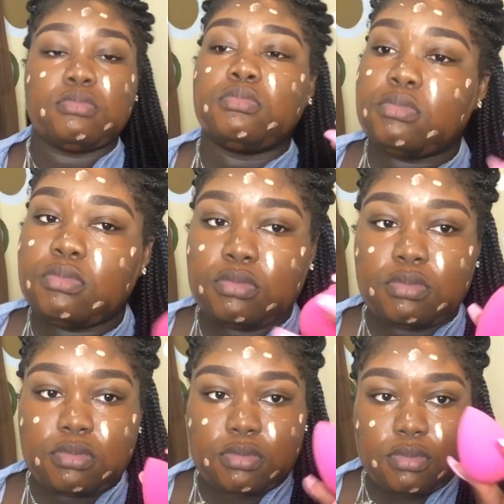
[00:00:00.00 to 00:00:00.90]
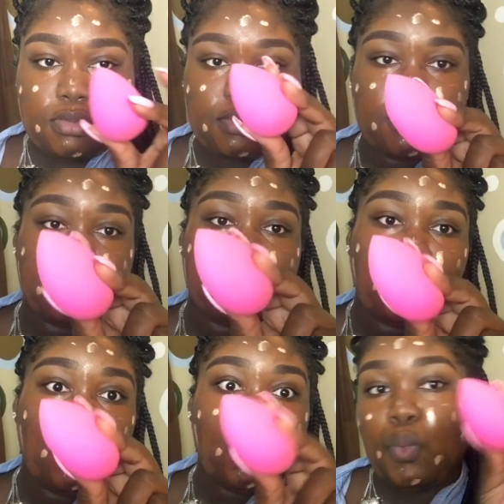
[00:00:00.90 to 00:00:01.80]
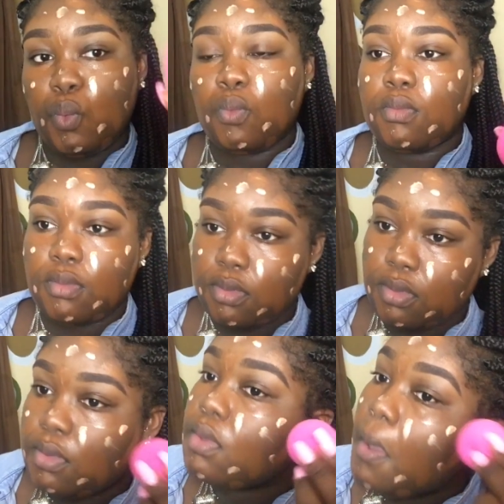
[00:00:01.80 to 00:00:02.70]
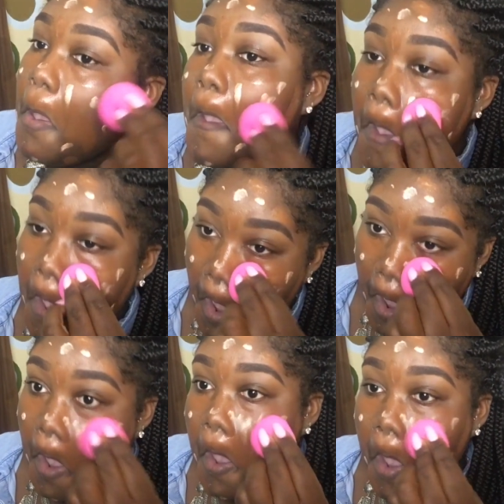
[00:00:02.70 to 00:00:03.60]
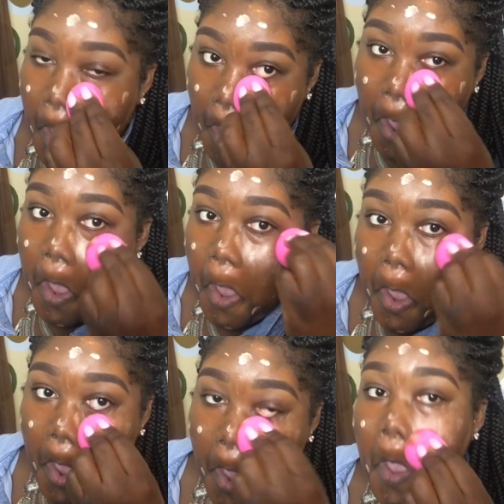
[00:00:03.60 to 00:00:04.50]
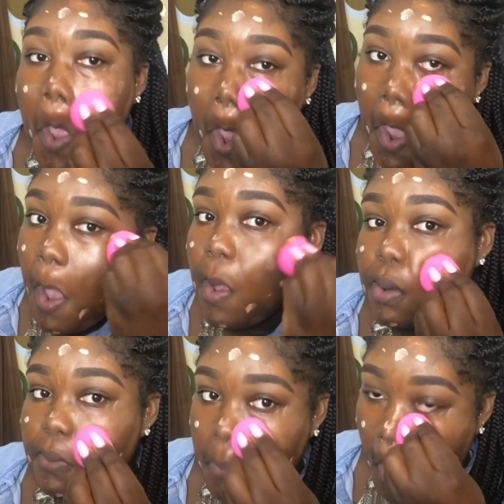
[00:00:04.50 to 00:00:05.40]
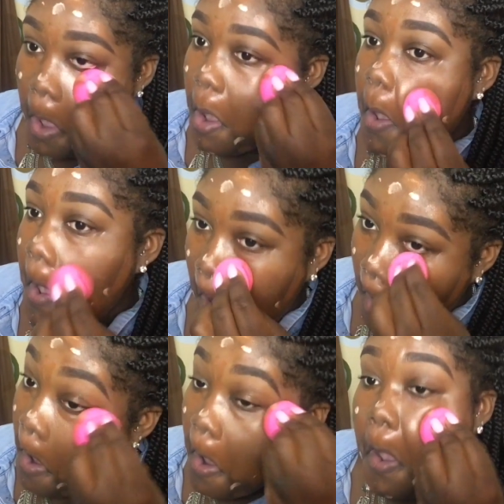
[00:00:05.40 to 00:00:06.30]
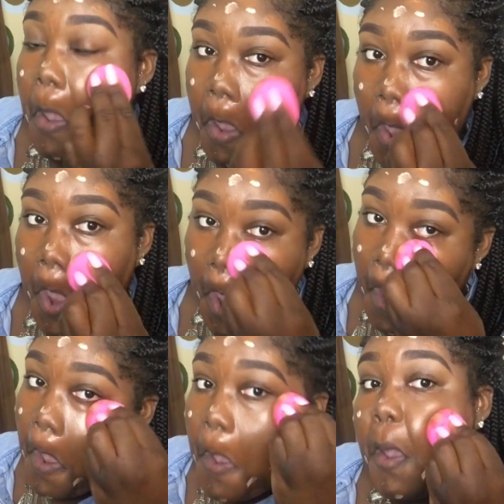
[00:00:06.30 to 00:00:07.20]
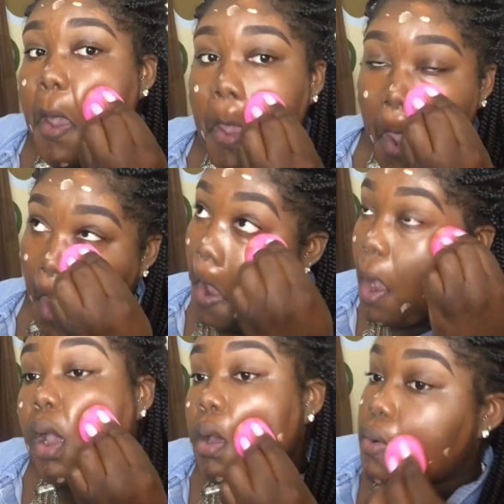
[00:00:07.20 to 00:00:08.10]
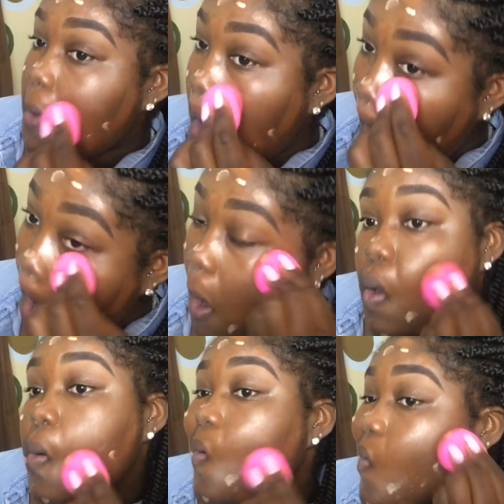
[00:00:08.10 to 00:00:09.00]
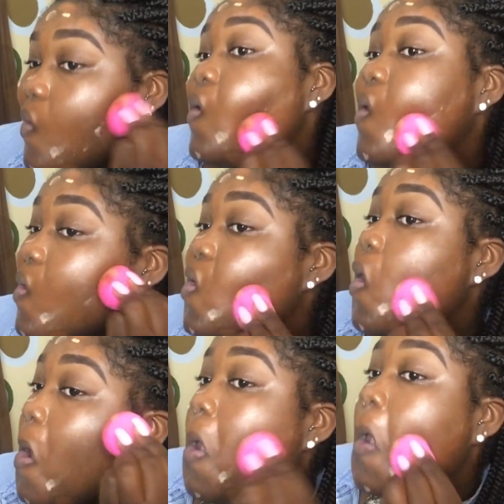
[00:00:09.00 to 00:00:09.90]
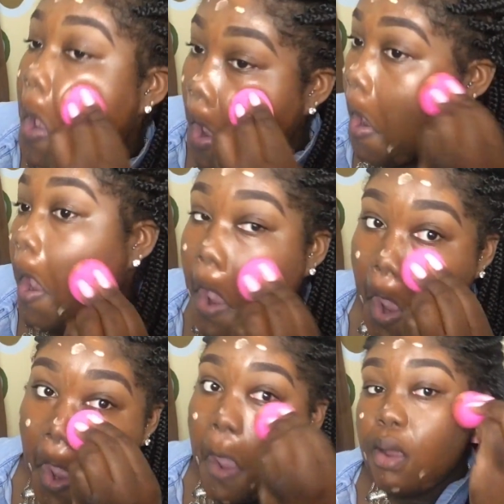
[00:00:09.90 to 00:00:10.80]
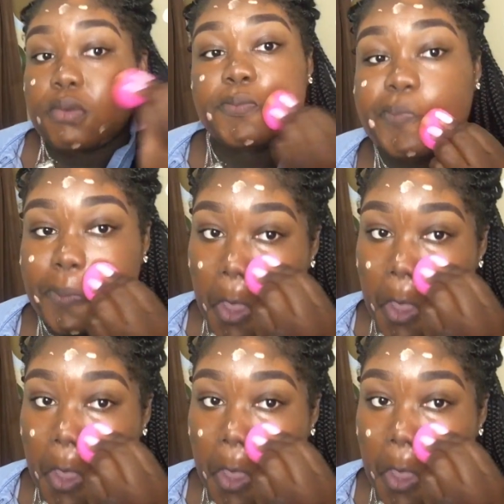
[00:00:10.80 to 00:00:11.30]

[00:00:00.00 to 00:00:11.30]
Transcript: and I'm just going to make sure everything's blended in, and I mix these two just so my skin can be extra glowy and radiant, and I really like how my skin looks when I do this.